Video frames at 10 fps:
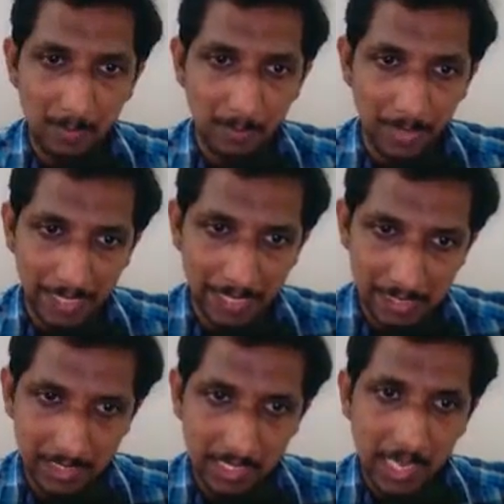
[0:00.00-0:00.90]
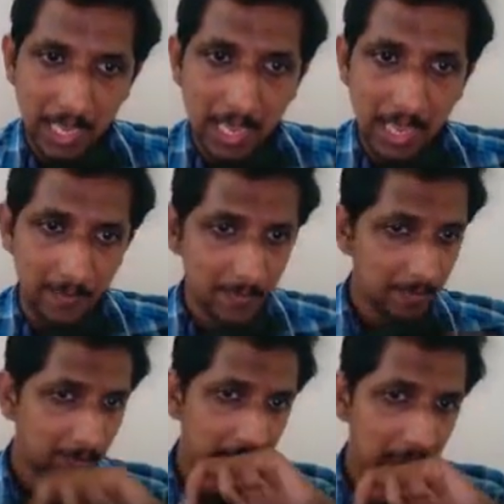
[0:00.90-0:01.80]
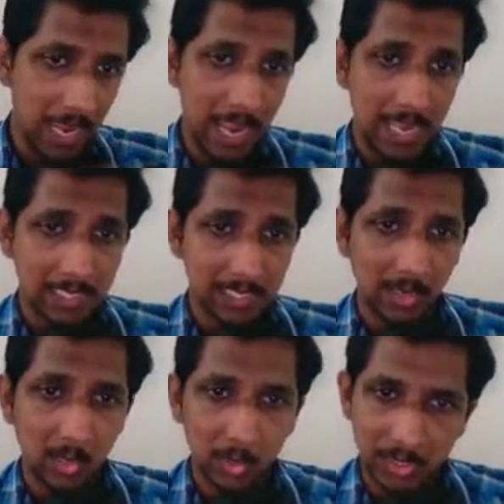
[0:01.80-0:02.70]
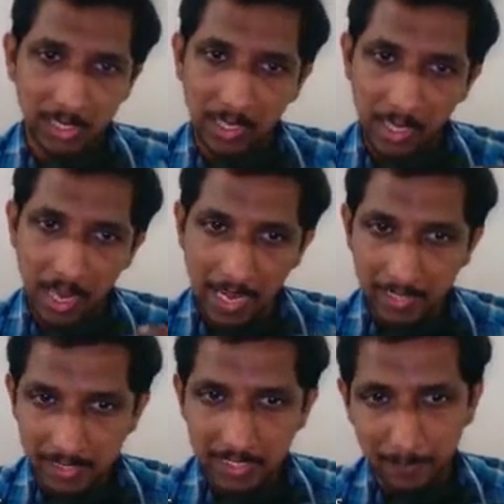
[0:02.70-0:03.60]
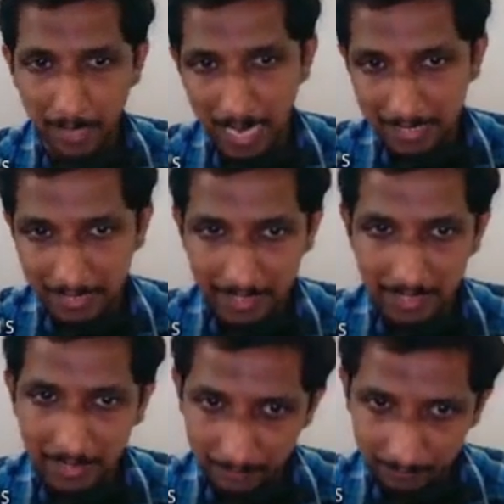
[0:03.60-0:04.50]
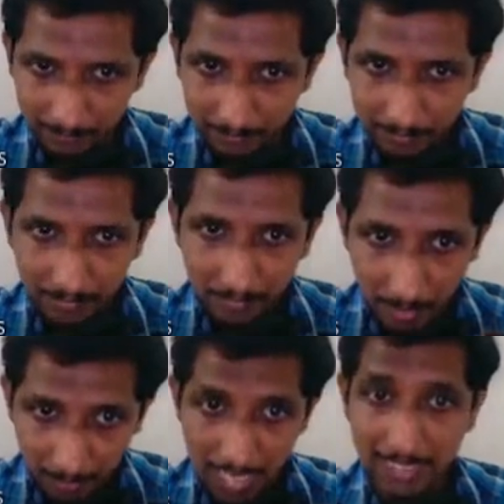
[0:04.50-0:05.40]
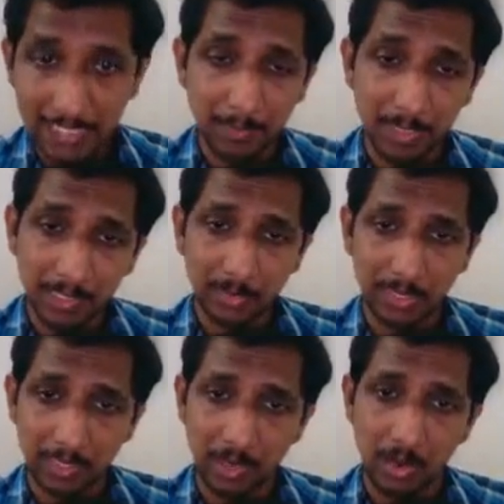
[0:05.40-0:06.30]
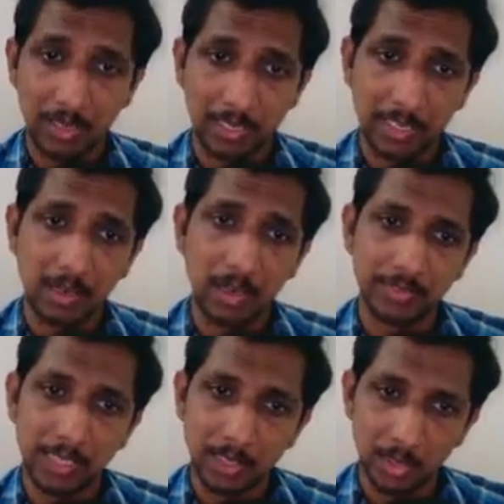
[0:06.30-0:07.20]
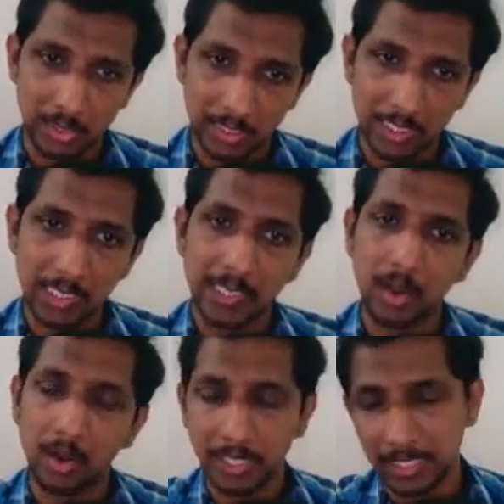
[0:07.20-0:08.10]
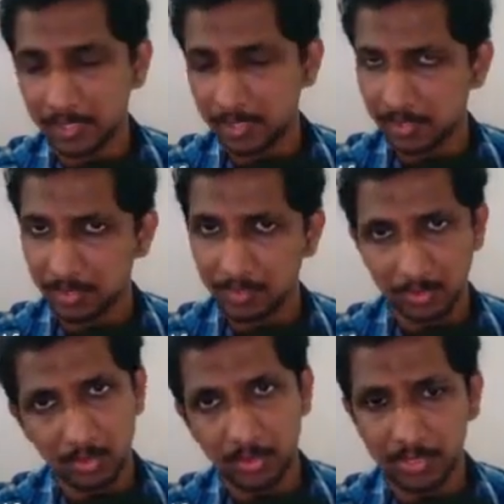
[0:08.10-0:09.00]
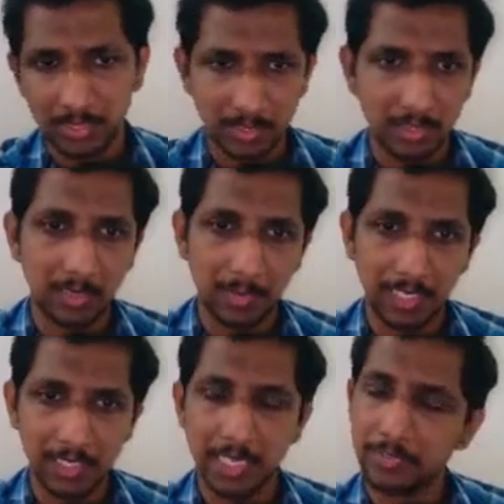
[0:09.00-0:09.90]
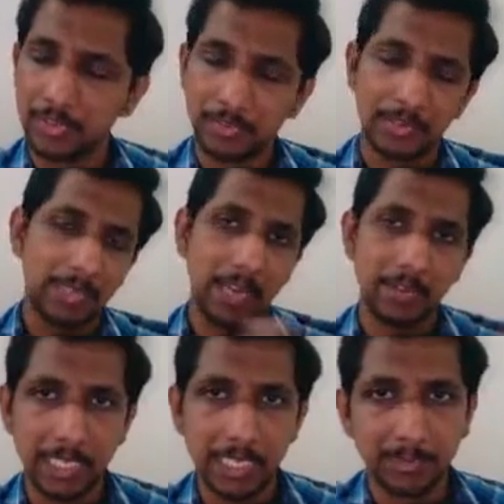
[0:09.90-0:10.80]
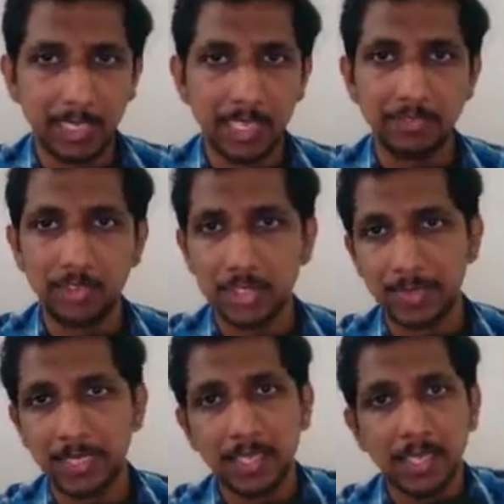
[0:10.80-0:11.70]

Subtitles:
placed as close as is practicable to the corner of the cross section in all the cases. So it is pretty straightforward. We have to keep the reinforcement